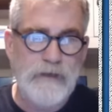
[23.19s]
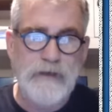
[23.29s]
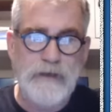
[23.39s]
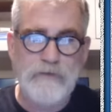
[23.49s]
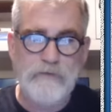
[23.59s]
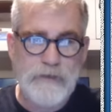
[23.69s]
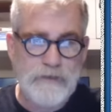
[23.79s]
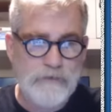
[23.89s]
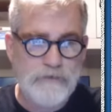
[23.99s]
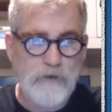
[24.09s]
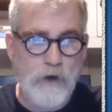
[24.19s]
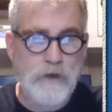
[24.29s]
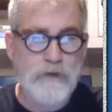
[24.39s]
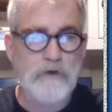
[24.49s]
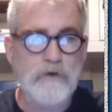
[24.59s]
and read this
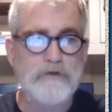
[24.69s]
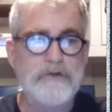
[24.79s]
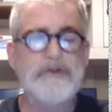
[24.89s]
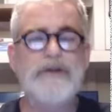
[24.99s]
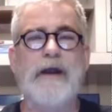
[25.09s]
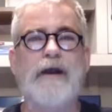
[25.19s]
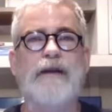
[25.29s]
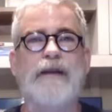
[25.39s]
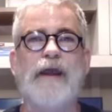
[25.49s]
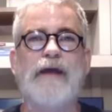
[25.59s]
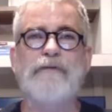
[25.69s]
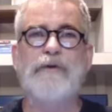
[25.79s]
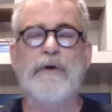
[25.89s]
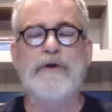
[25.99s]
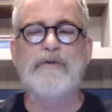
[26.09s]
article. Share it
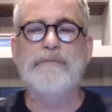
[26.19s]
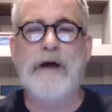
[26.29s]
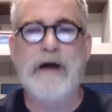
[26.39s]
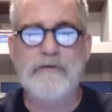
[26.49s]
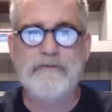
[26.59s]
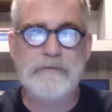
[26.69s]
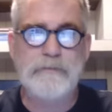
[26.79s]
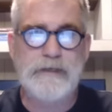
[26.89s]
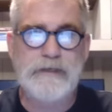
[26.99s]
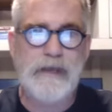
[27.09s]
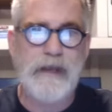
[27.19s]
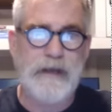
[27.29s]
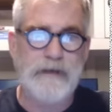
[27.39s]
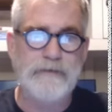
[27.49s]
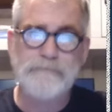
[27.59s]
everywhere you possibly
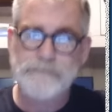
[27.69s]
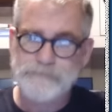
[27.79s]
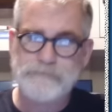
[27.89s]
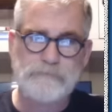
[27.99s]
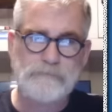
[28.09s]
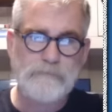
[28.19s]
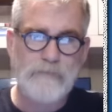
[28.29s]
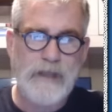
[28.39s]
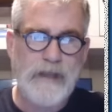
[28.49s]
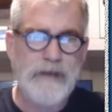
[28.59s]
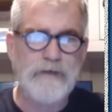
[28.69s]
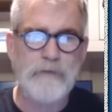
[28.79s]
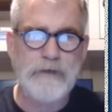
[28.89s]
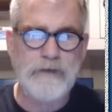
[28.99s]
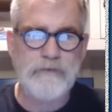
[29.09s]
can. And
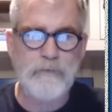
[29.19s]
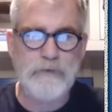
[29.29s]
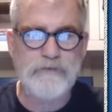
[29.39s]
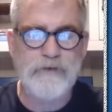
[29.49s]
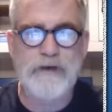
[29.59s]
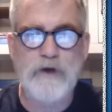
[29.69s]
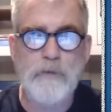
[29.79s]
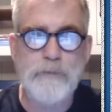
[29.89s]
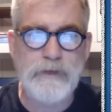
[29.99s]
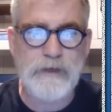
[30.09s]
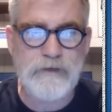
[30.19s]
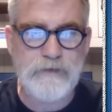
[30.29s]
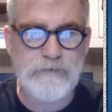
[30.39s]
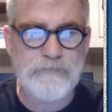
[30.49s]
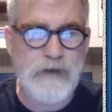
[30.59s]
when we say an open letter to
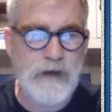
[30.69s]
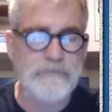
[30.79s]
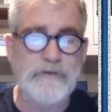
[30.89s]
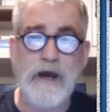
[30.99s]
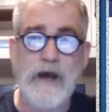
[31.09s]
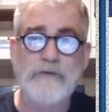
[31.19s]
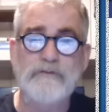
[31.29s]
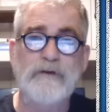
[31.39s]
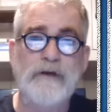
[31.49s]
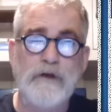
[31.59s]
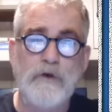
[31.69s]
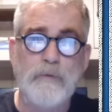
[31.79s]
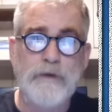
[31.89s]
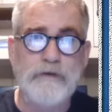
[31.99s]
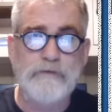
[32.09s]
the five docs,
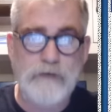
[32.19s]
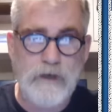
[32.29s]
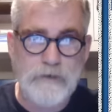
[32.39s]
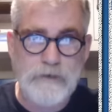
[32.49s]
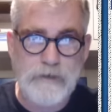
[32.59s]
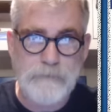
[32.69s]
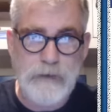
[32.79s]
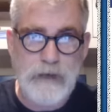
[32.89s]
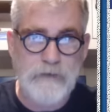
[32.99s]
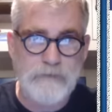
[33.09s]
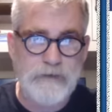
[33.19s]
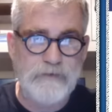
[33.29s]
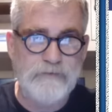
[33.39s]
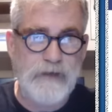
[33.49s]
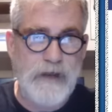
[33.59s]
we are talking about
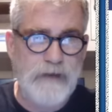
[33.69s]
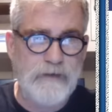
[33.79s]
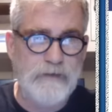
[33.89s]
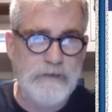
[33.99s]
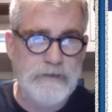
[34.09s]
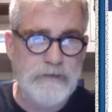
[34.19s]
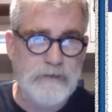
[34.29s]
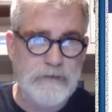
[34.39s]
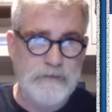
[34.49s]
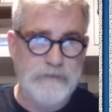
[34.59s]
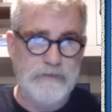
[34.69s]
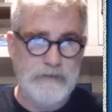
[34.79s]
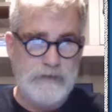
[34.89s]
exactly the